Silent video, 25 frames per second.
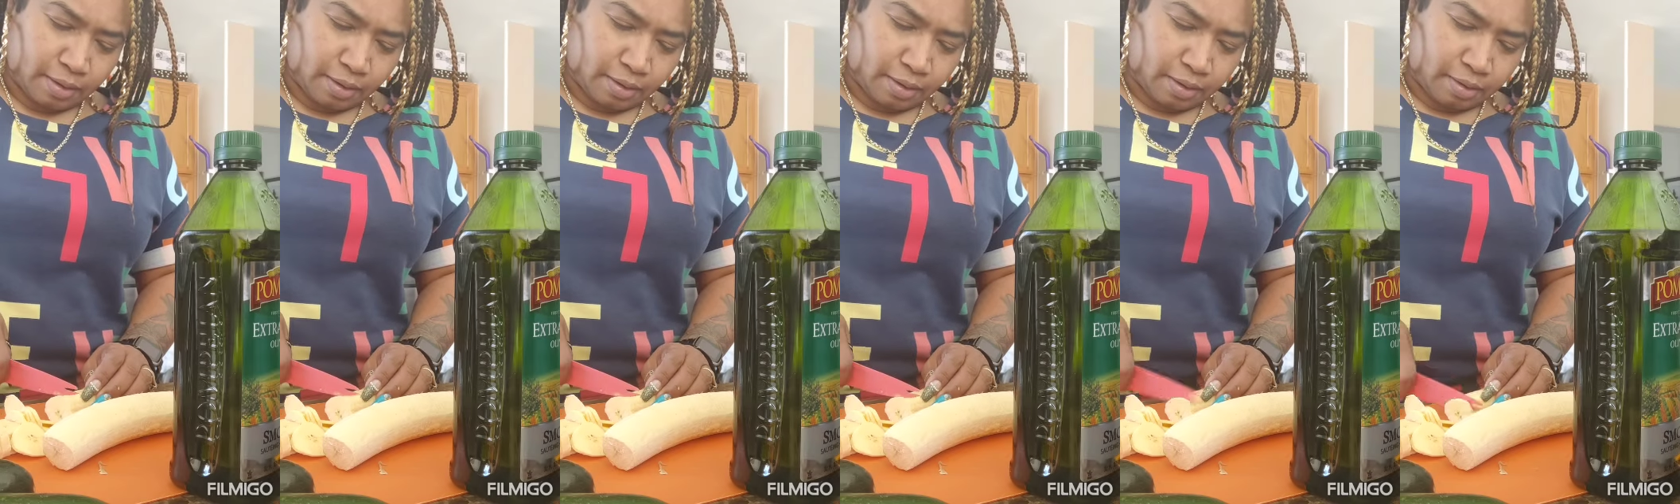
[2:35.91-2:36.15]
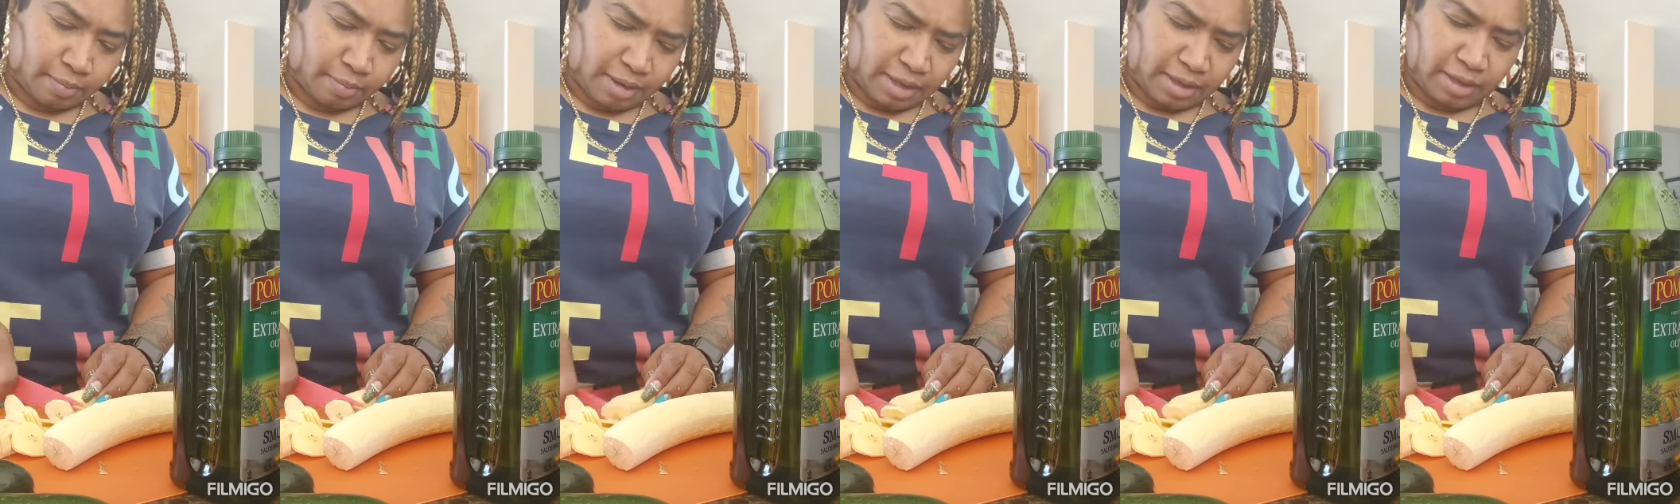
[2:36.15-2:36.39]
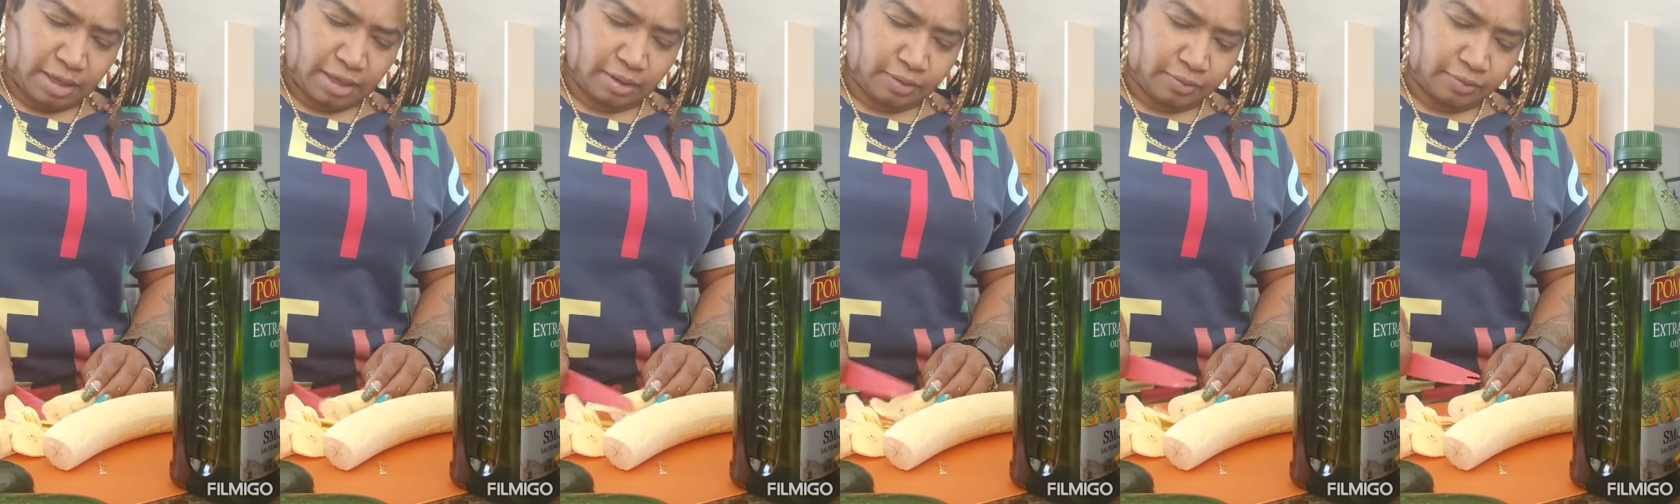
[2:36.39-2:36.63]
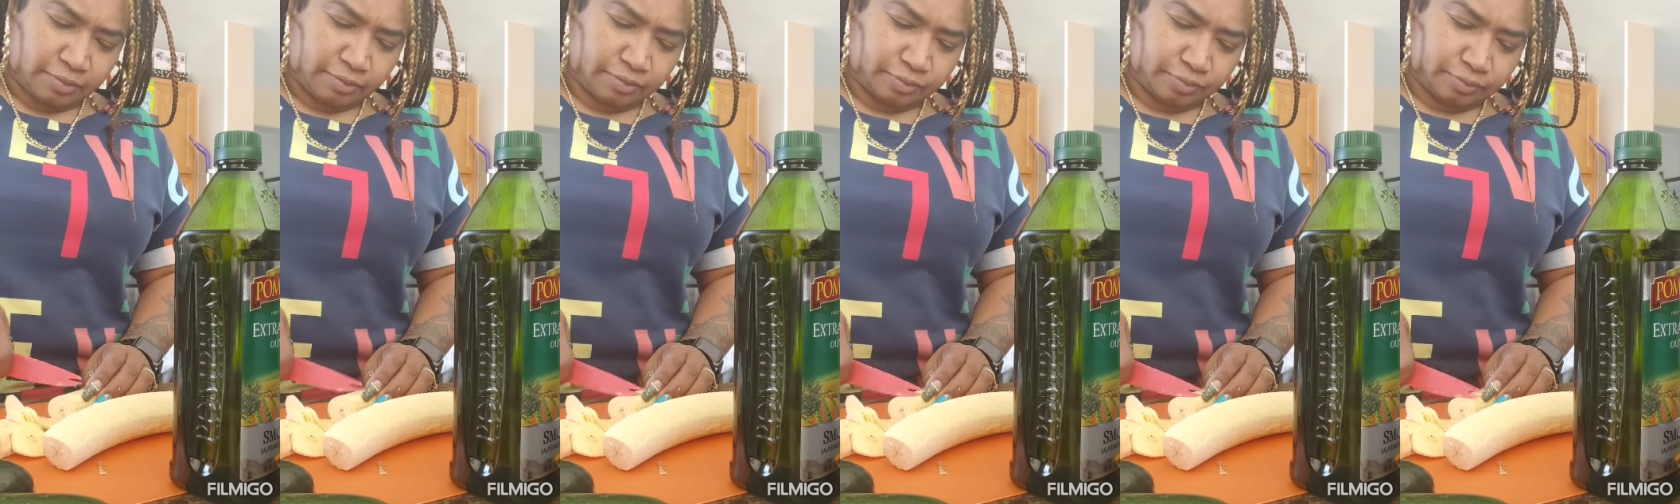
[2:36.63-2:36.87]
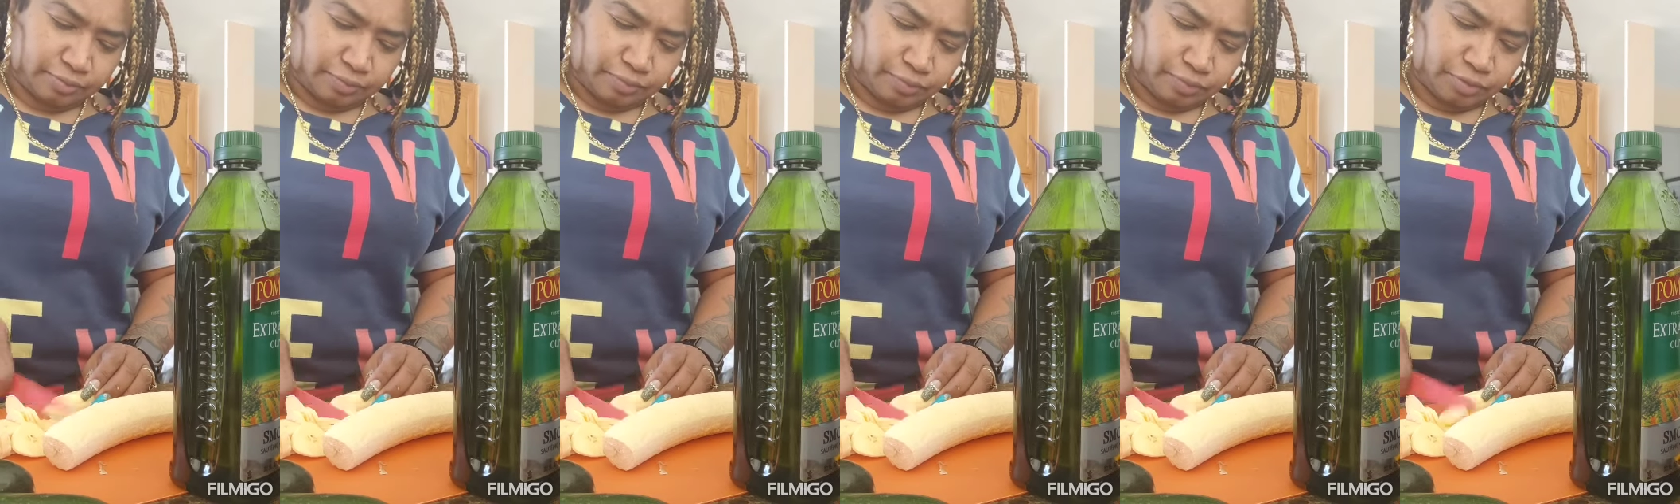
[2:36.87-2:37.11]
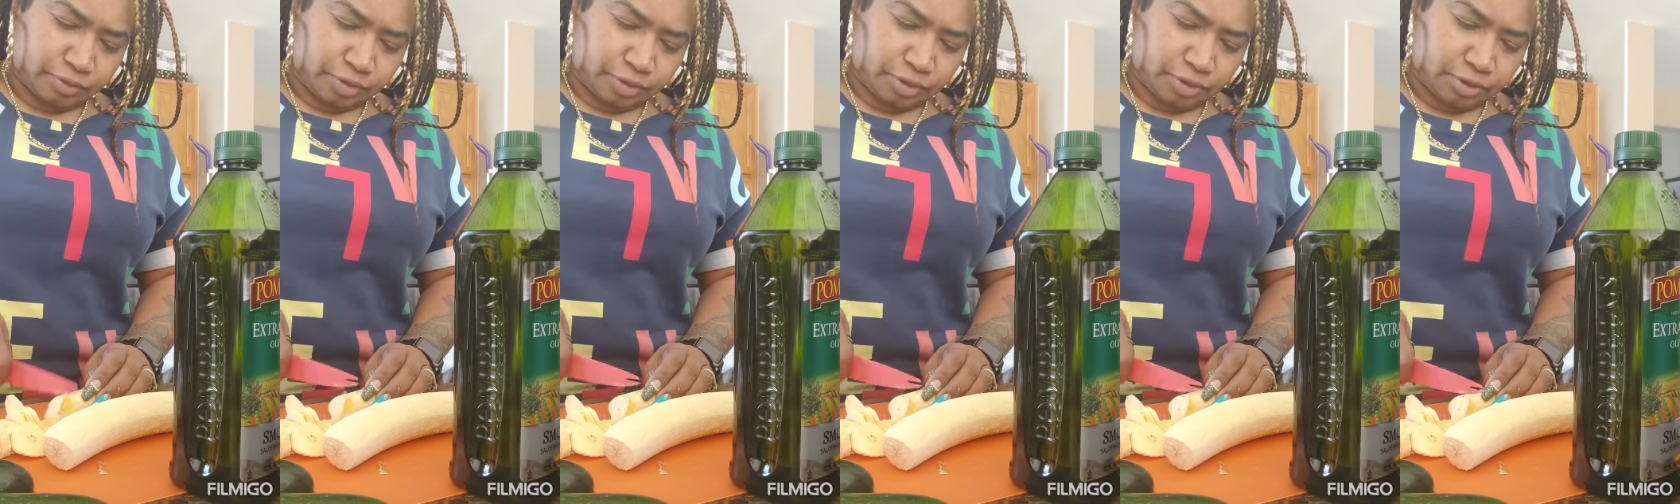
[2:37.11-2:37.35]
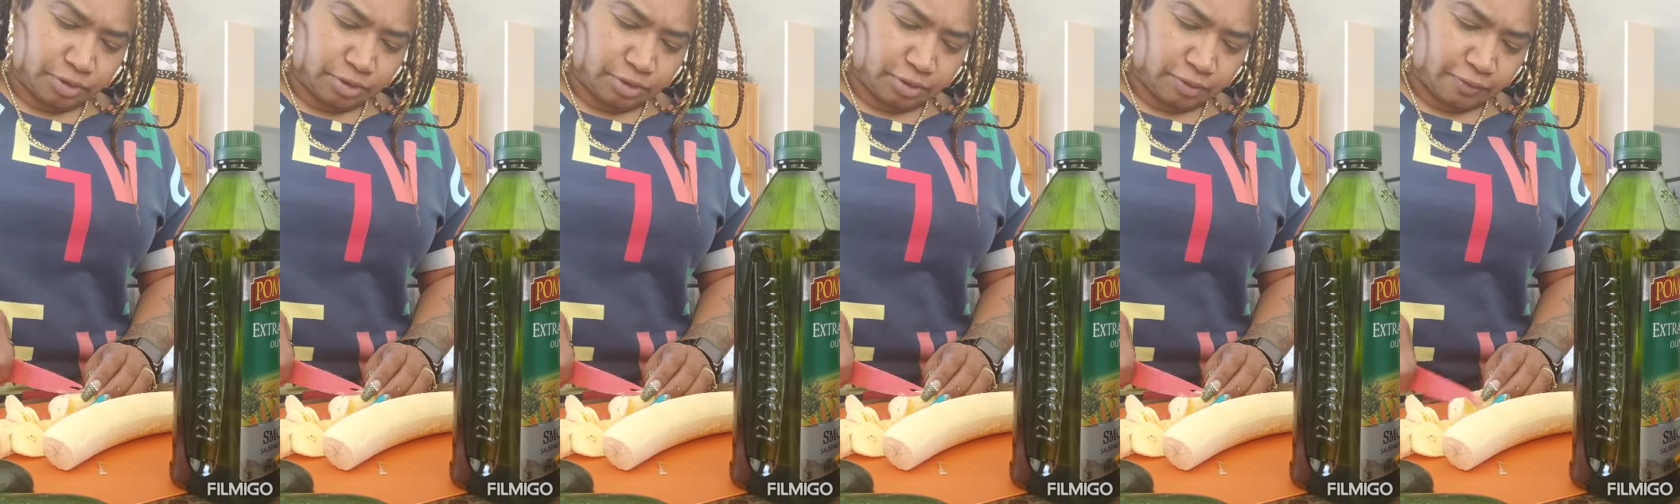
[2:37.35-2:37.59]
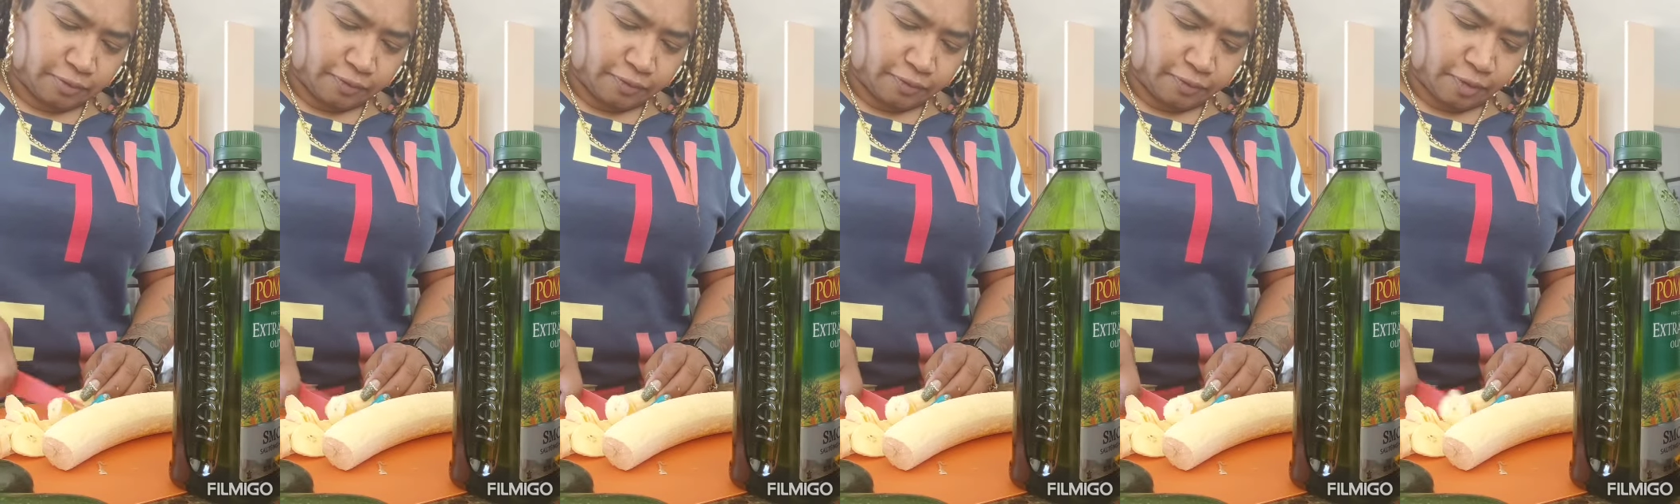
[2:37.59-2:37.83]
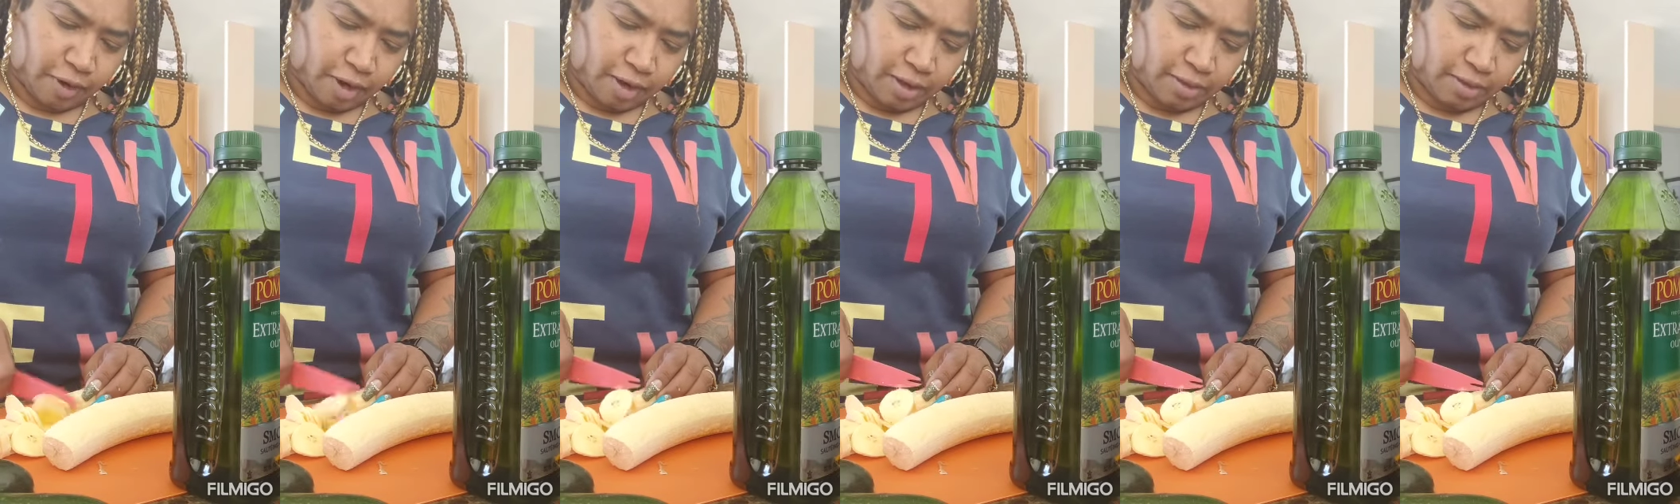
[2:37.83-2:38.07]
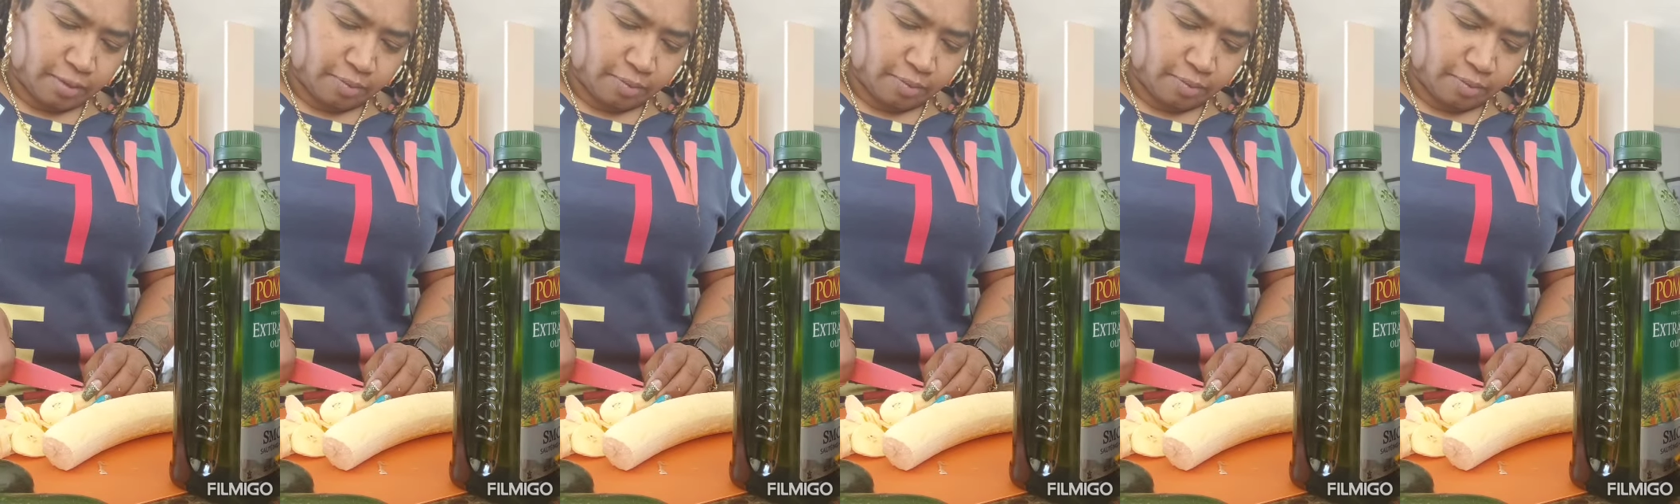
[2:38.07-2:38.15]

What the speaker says: I like to fry